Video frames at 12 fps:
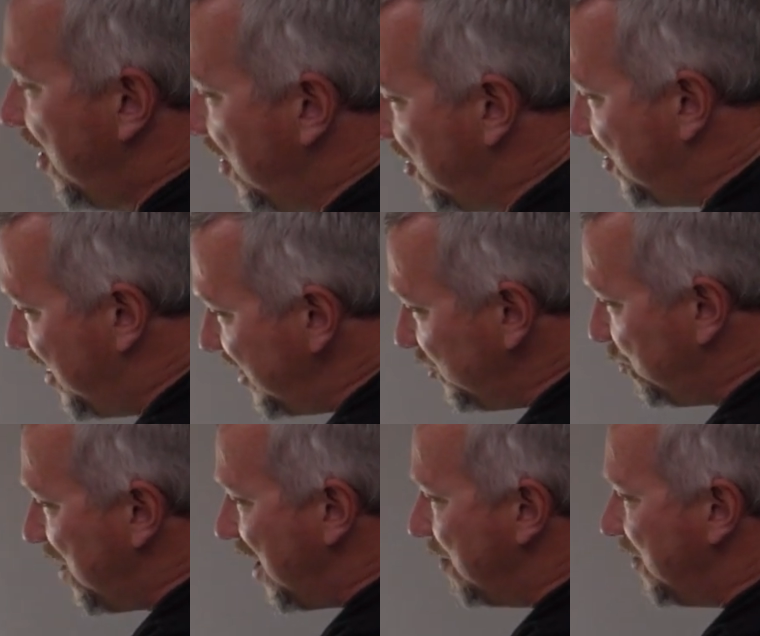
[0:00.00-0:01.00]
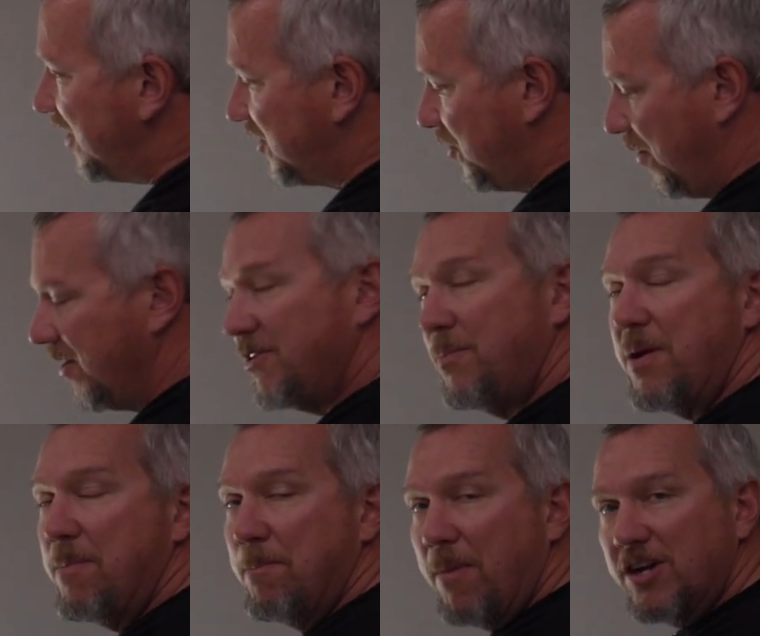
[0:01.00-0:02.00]
This beam is going to
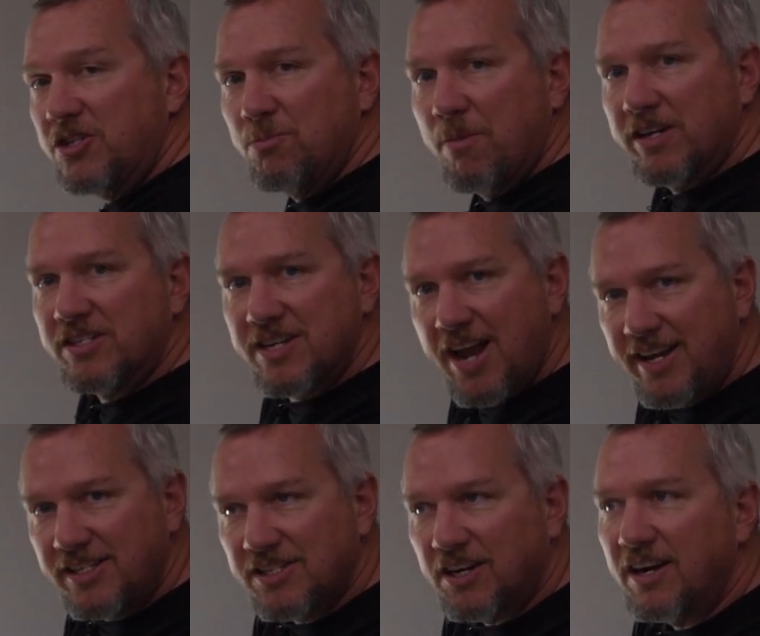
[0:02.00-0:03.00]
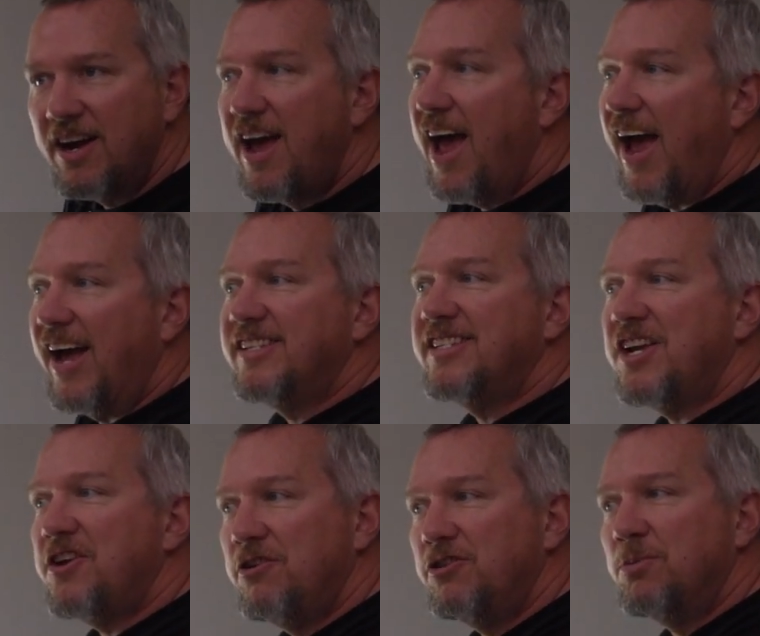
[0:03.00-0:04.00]
be much, much nicer as a
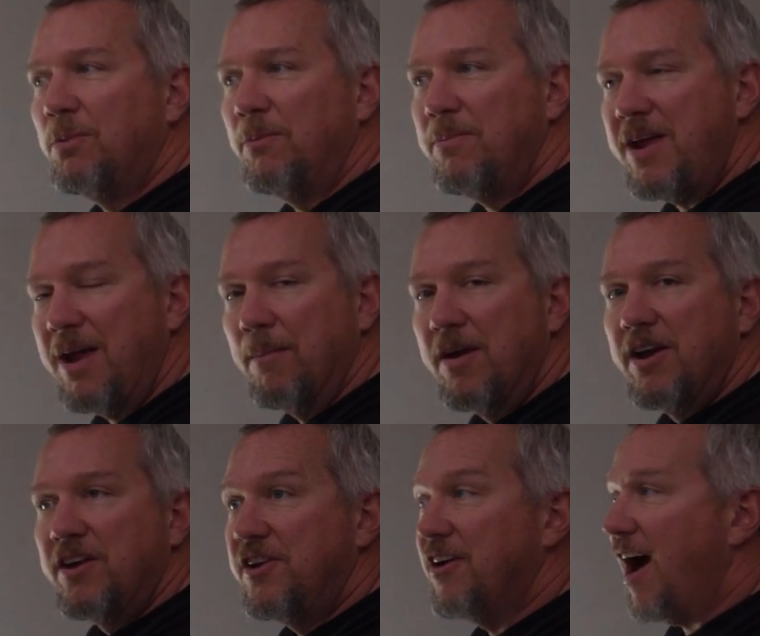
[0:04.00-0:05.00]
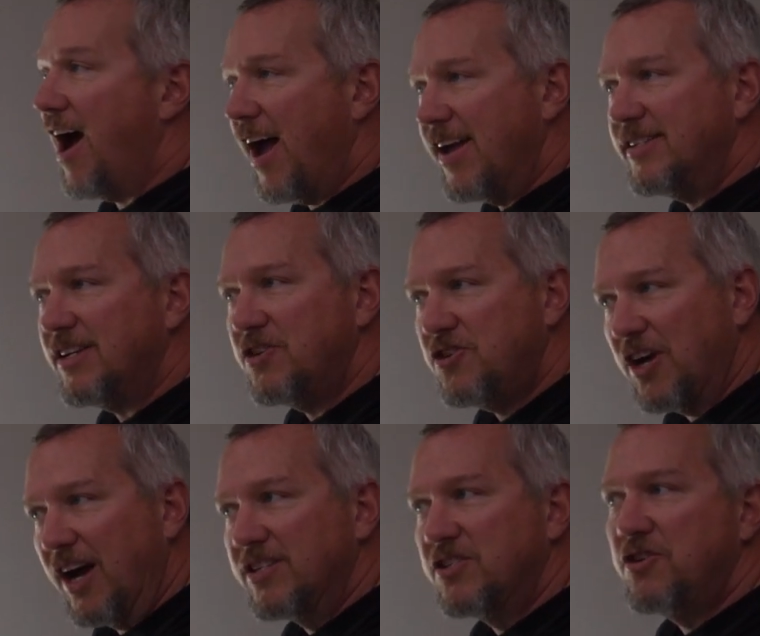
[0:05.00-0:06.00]
usable beam. Your eyes
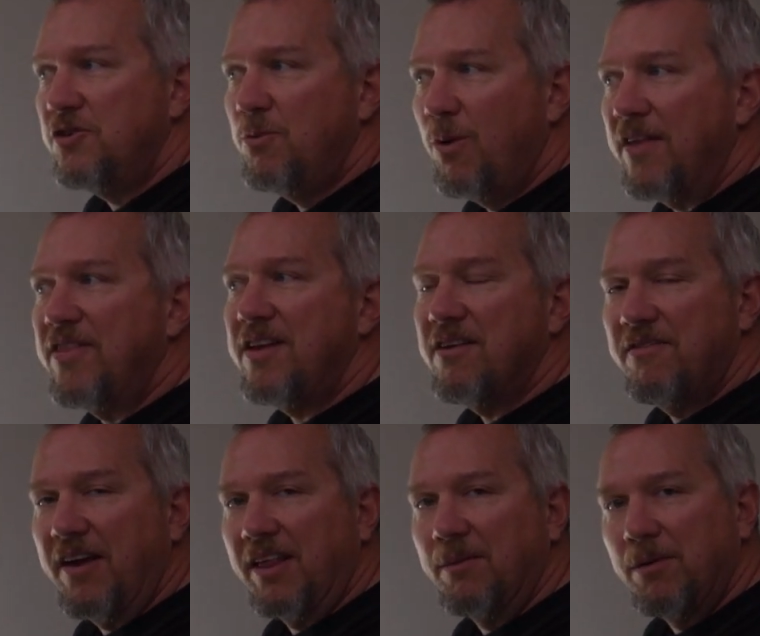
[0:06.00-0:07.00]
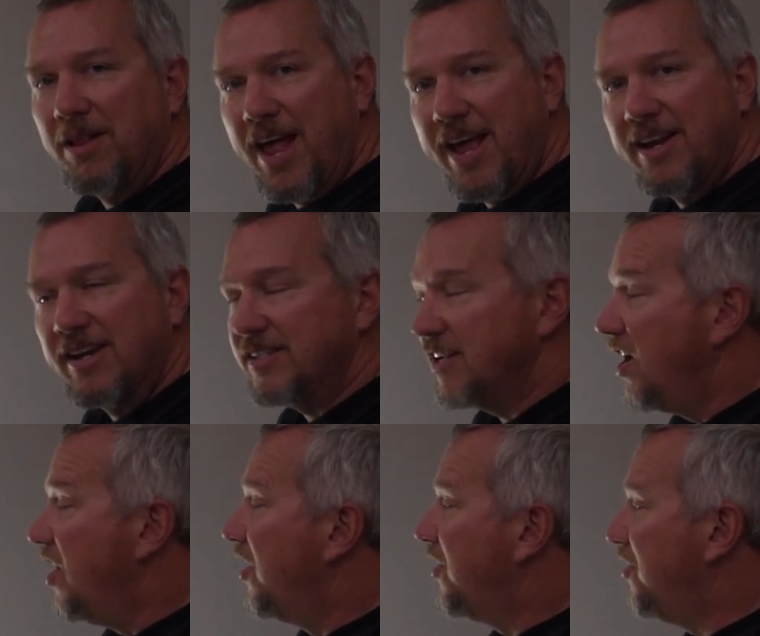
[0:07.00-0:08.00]
adjust to what the available light is.
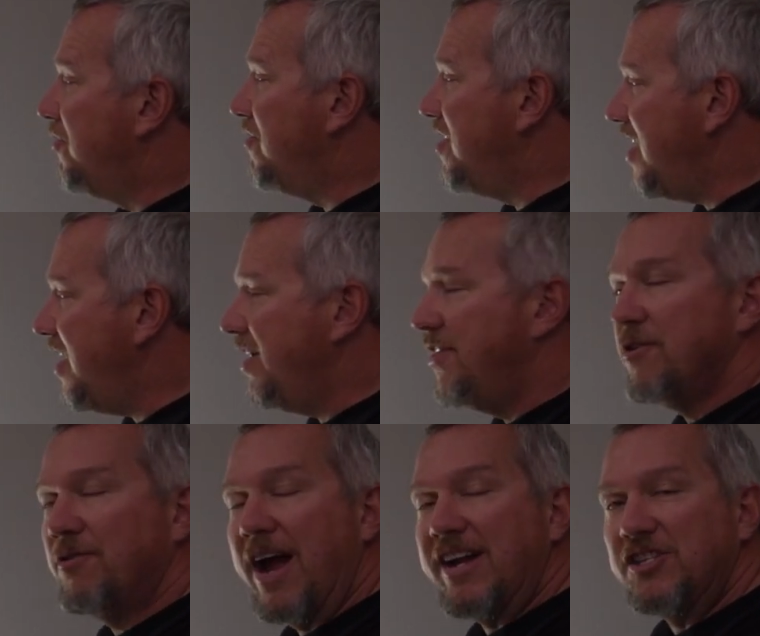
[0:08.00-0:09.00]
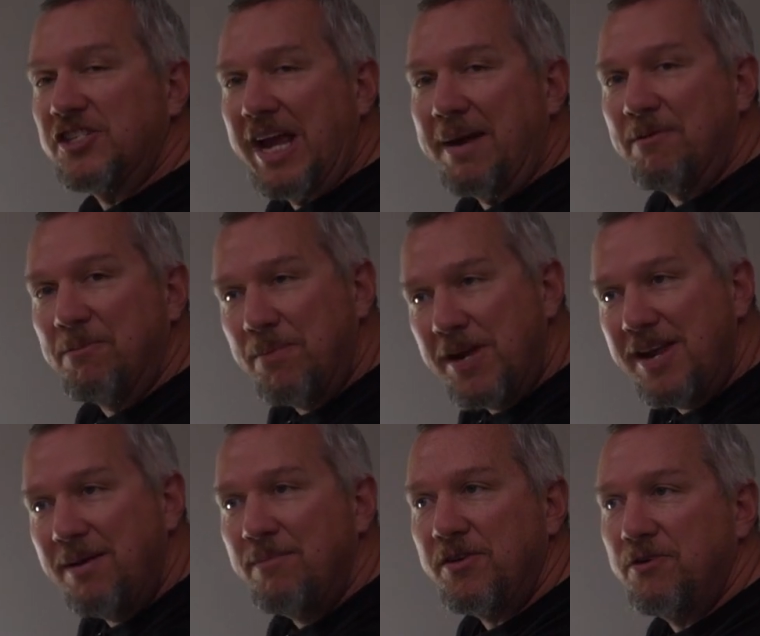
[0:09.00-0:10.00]
You need the right shaped
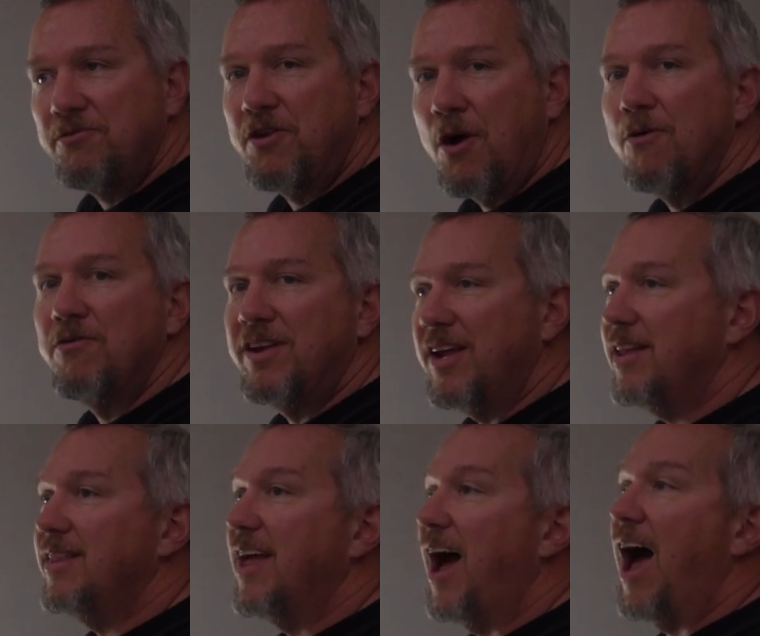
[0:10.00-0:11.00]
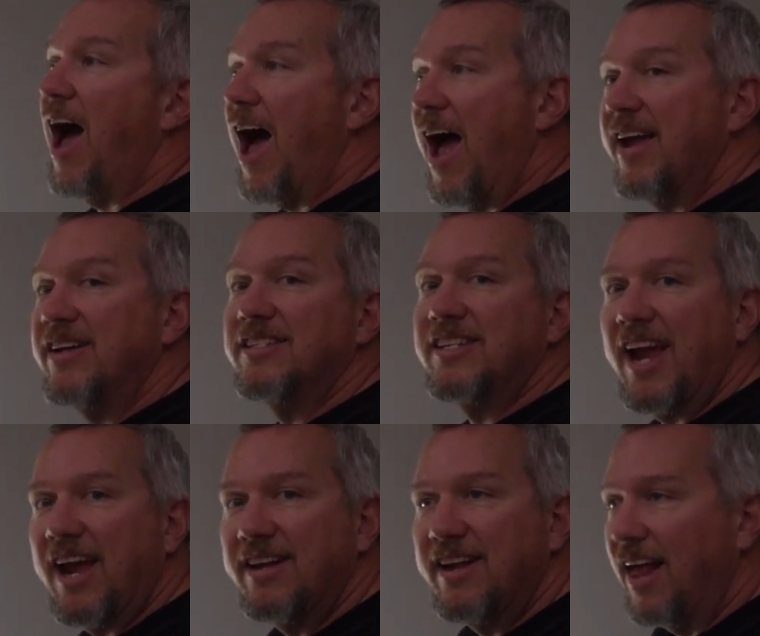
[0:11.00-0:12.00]
beam. You don't need the highest
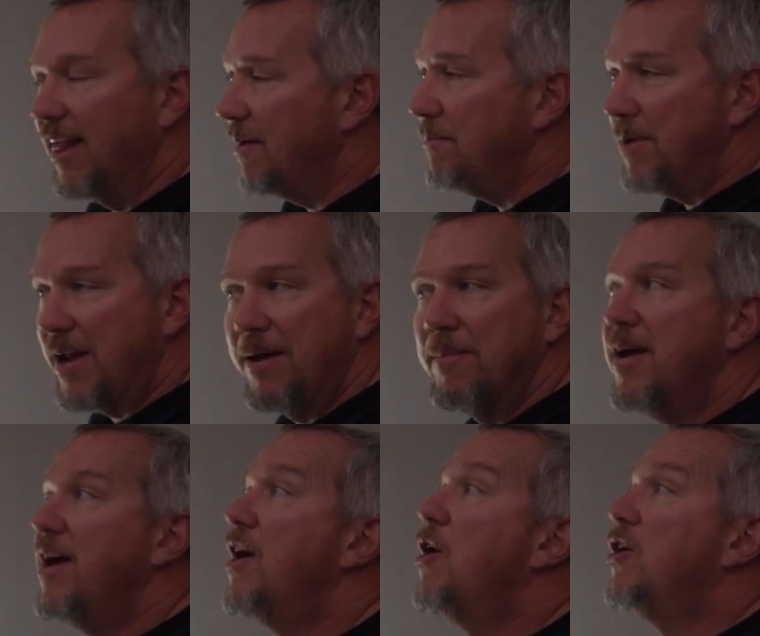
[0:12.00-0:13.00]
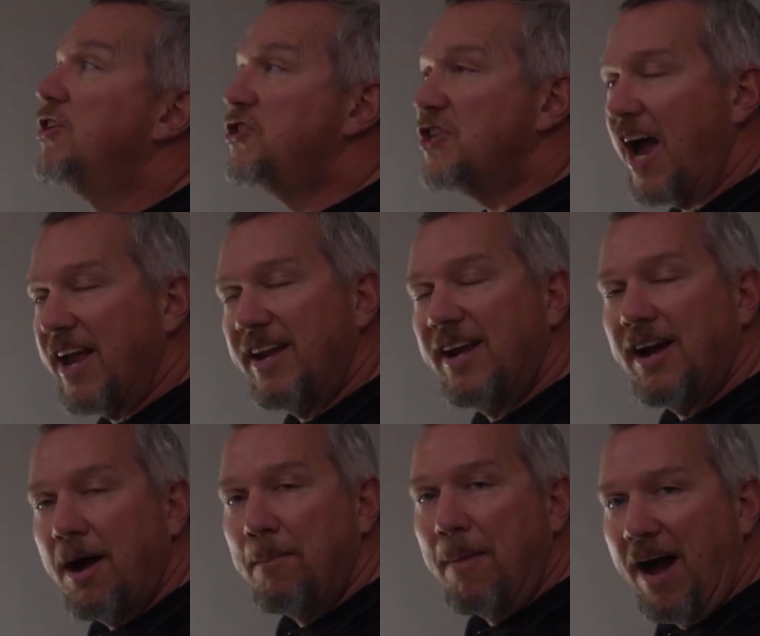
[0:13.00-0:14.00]
candela beam shining
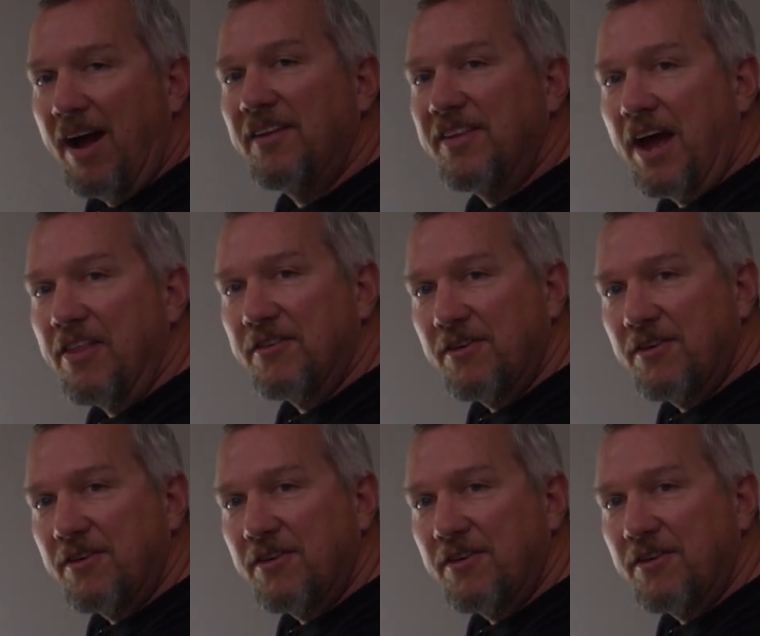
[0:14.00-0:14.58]
a mile down the